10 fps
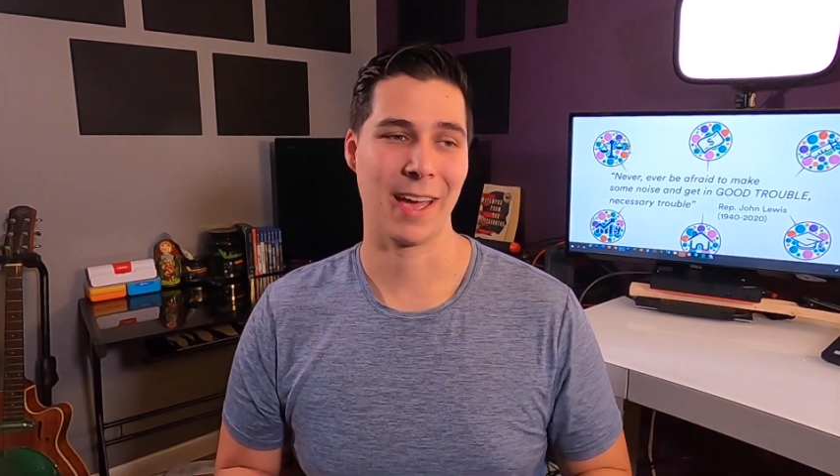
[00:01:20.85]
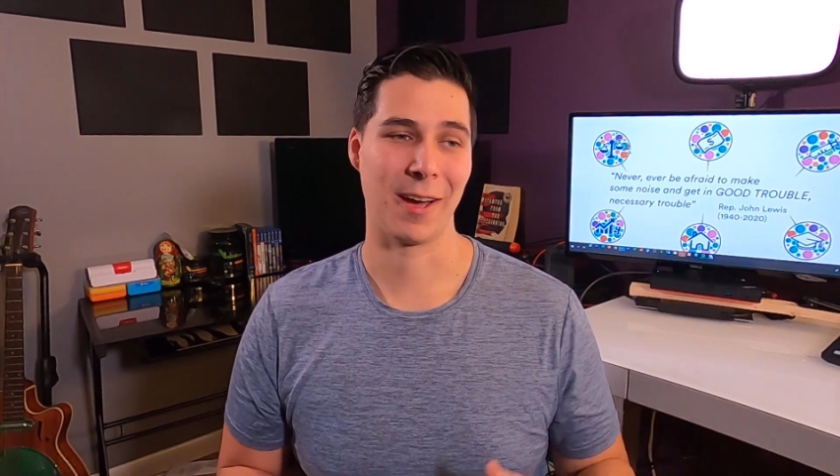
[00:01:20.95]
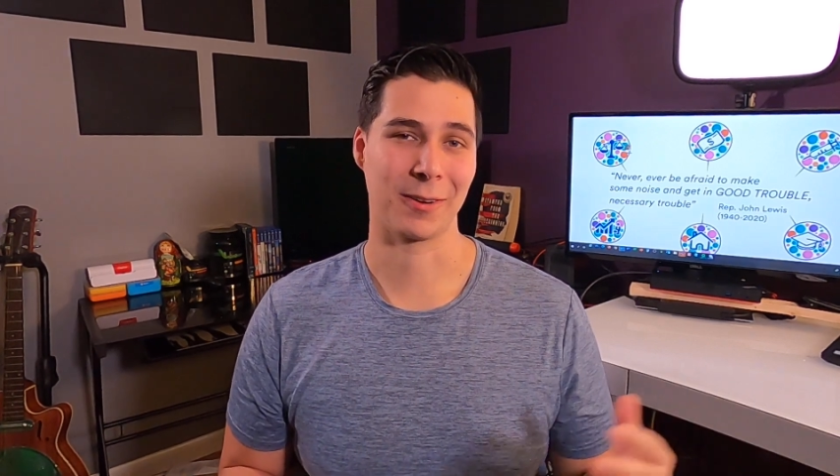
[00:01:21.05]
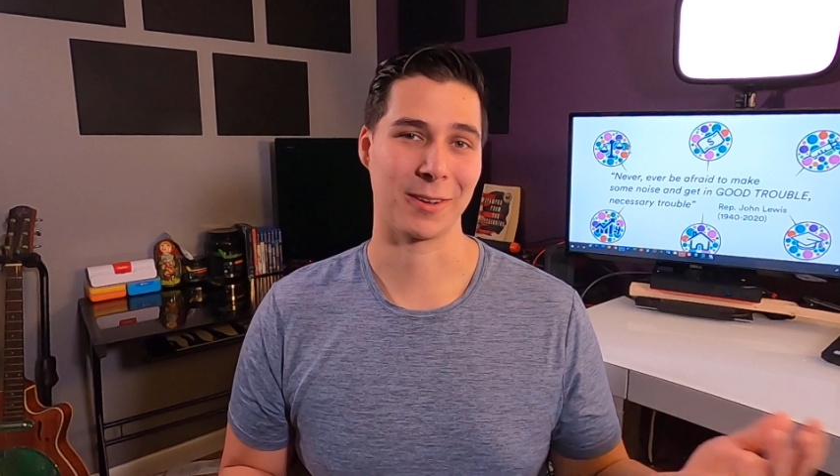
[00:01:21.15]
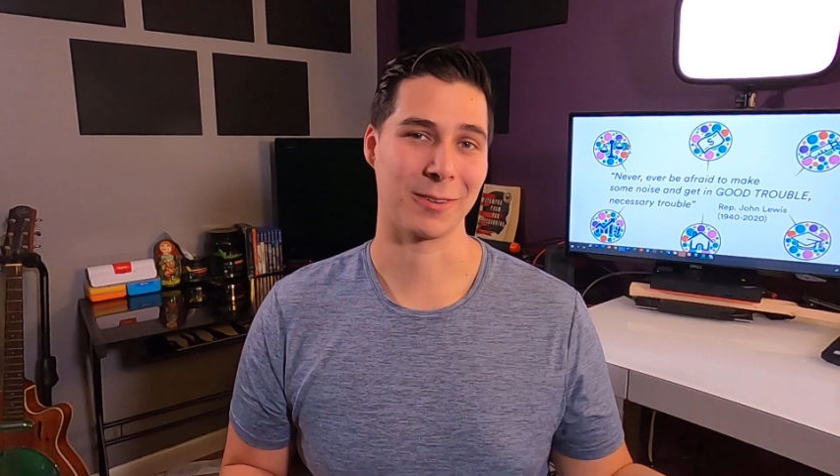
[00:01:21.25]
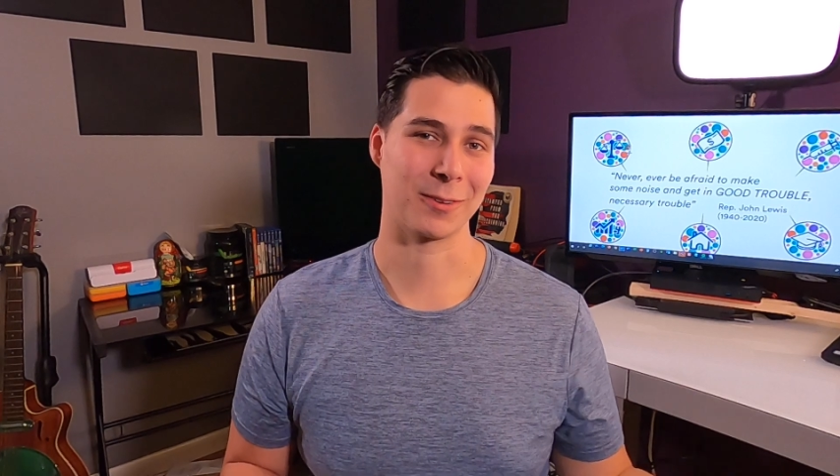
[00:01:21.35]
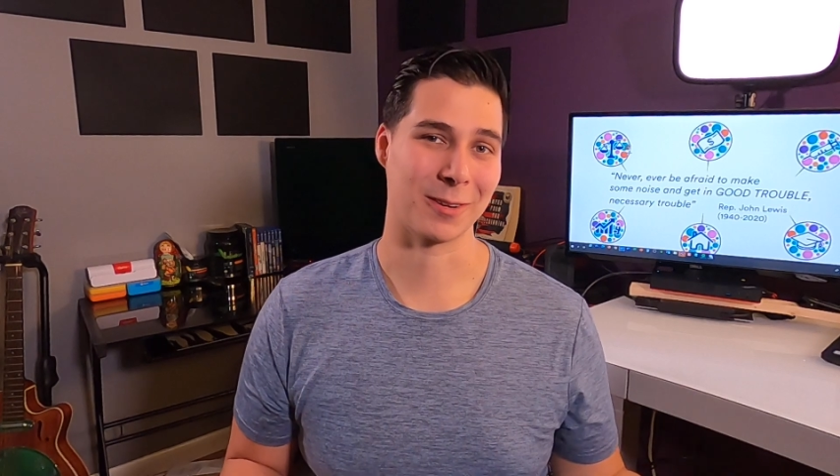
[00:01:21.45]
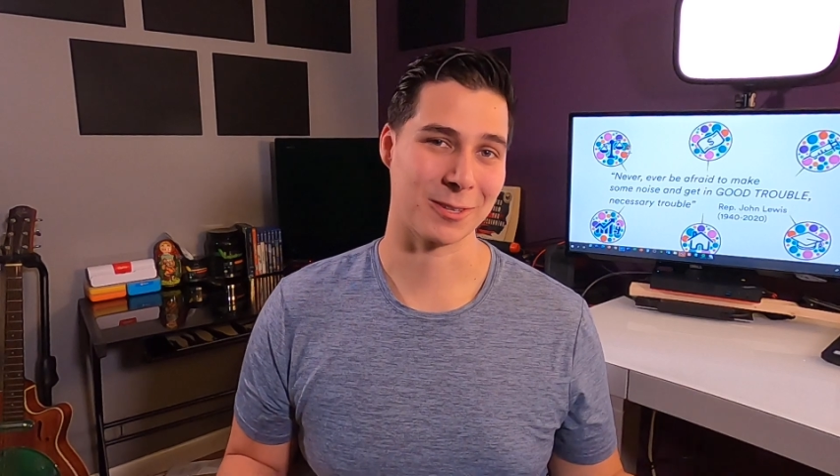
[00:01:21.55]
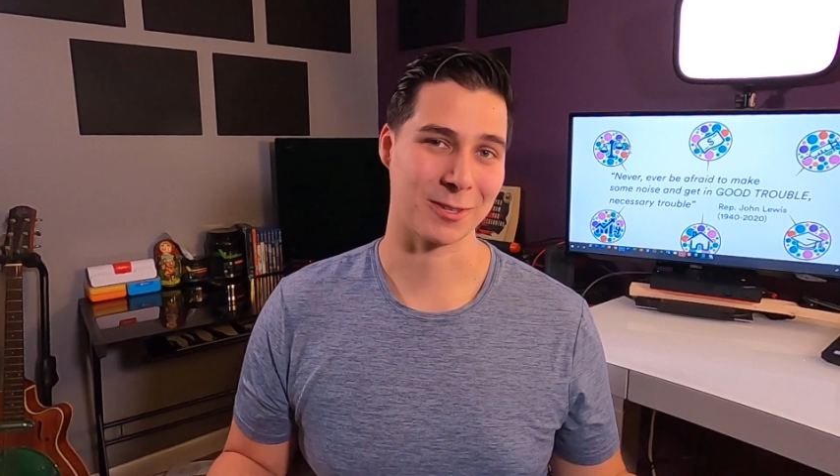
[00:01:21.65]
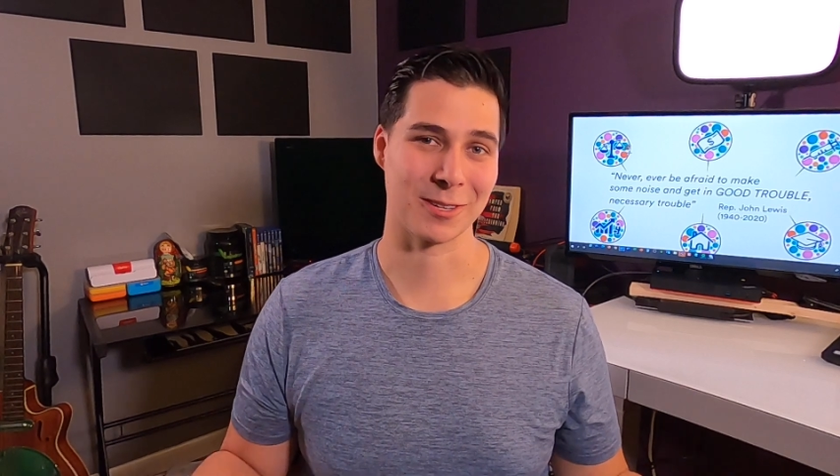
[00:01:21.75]
How can
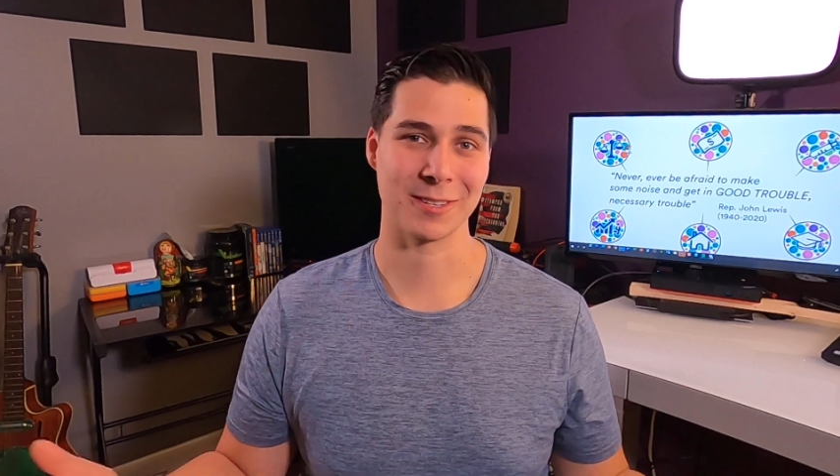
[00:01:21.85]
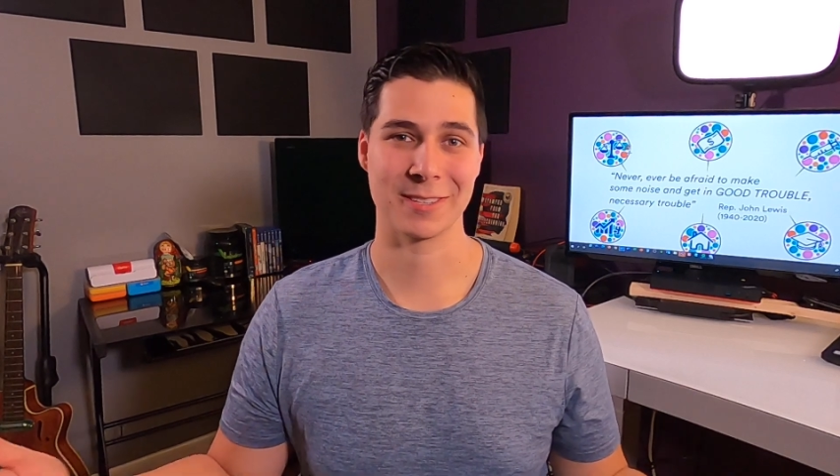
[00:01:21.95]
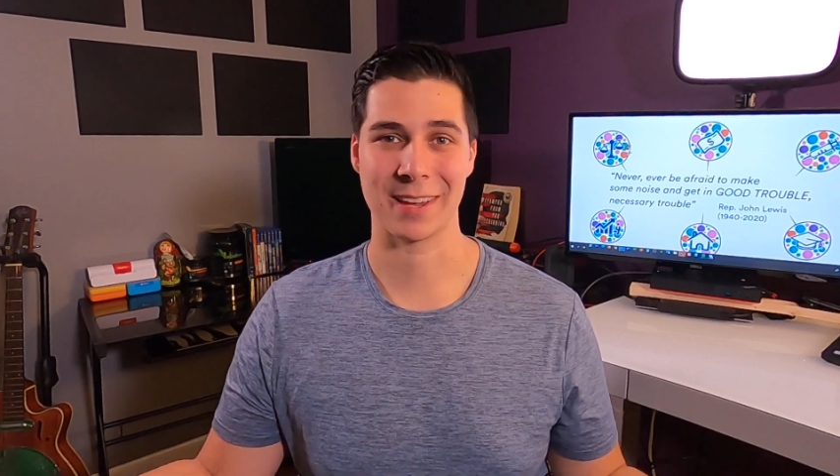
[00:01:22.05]
Christians